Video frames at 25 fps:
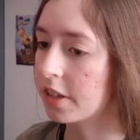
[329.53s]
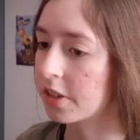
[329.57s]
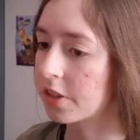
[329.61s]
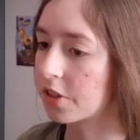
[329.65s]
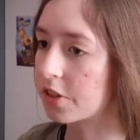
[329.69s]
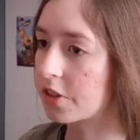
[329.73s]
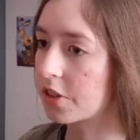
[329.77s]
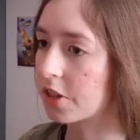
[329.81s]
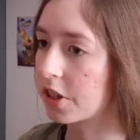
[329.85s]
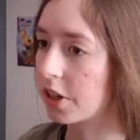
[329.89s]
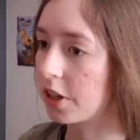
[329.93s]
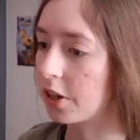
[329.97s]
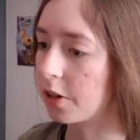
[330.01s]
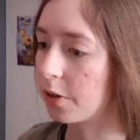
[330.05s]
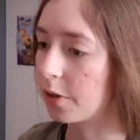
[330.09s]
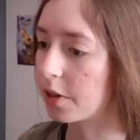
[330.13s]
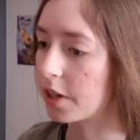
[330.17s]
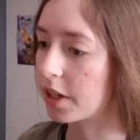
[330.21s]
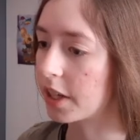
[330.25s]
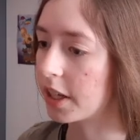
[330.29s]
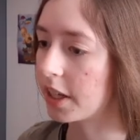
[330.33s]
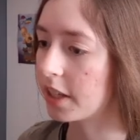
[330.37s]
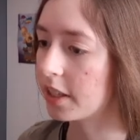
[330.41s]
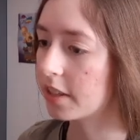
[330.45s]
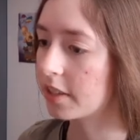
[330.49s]

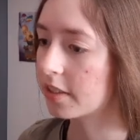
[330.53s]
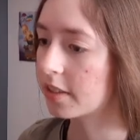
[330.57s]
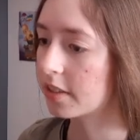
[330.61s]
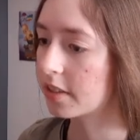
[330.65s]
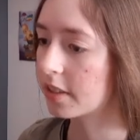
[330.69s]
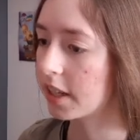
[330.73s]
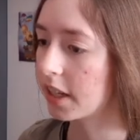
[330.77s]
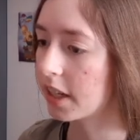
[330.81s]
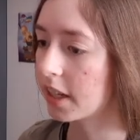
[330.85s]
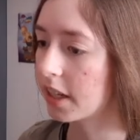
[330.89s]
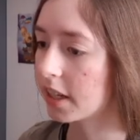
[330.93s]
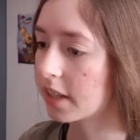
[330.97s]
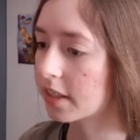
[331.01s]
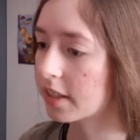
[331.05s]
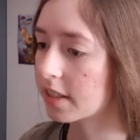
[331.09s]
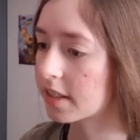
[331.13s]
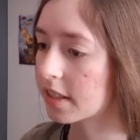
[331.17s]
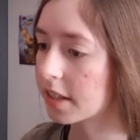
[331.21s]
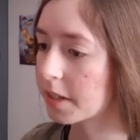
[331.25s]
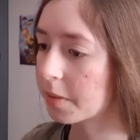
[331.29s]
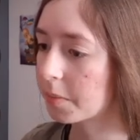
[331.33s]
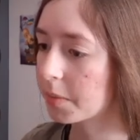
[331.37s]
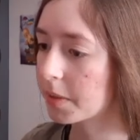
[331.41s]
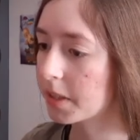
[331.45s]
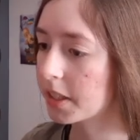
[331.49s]
So it takes,
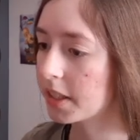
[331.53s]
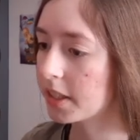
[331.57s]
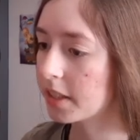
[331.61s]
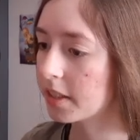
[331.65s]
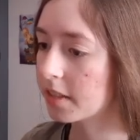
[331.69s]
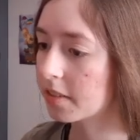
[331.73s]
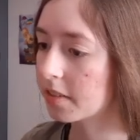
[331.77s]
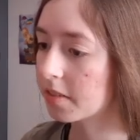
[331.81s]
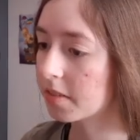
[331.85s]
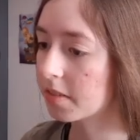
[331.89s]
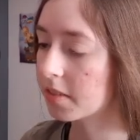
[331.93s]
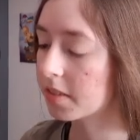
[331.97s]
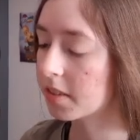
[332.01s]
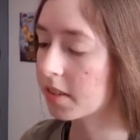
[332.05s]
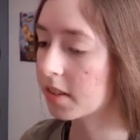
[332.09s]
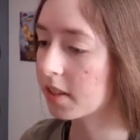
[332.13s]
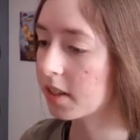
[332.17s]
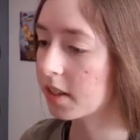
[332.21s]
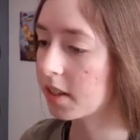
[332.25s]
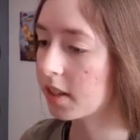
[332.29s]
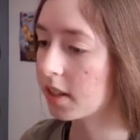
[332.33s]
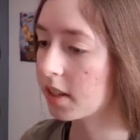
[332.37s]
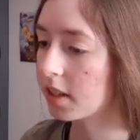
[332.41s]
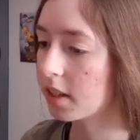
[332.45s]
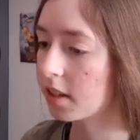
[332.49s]
I mean,
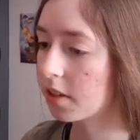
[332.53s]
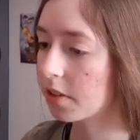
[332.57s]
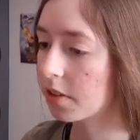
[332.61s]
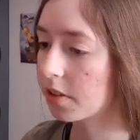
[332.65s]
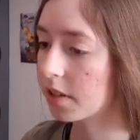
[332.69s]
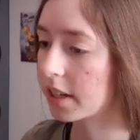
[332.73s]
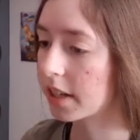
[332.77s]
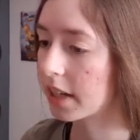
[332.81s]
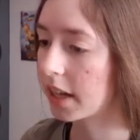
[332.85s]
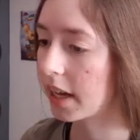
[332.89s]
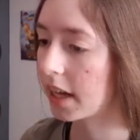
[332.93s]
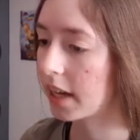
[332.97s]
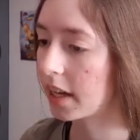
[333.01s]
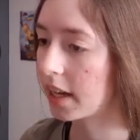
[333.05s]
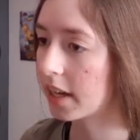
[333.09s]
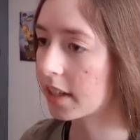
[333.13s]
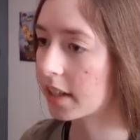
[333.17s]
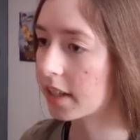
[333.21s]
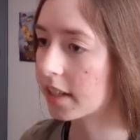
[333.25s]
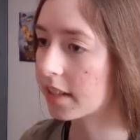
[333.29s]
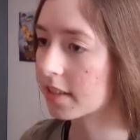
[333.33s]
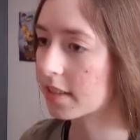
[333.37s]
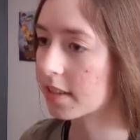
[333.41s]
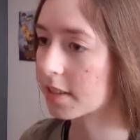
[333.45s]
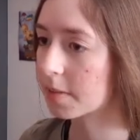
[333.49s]
okay, I
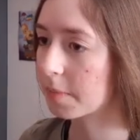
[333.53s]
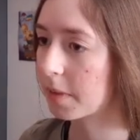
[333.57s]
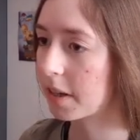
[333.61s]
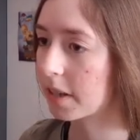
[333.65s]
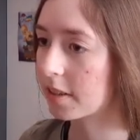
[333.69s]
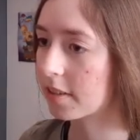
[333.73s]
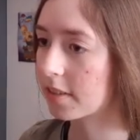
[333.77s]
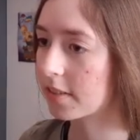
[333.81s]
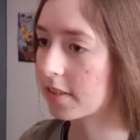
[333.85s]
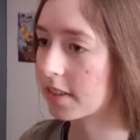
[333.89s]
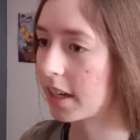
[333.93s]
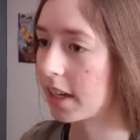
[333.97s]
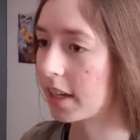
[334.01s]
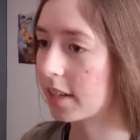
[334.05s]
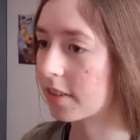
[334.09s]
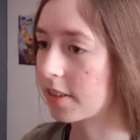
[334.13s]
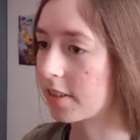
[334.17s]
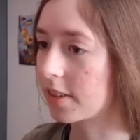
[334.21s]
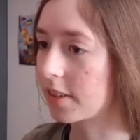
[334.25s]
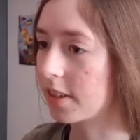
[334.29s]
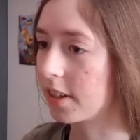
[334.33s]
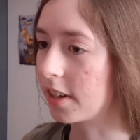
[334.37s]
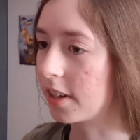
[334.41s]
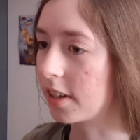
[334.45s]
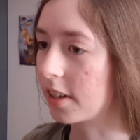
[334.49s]
guess amount of, I
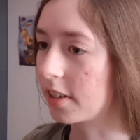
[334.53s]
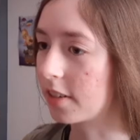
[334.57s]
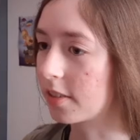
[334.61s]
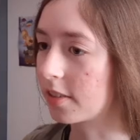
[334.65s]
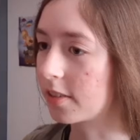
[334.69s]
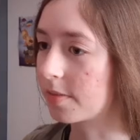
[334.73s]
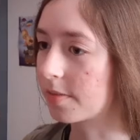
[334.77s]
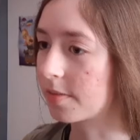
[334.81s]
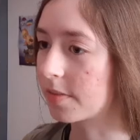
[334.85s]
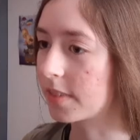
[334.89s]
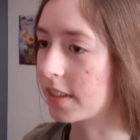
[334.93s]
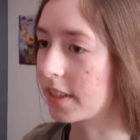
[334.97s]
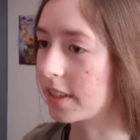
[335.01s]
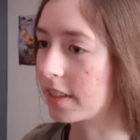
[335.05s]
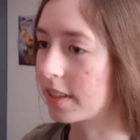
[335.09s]
don't know,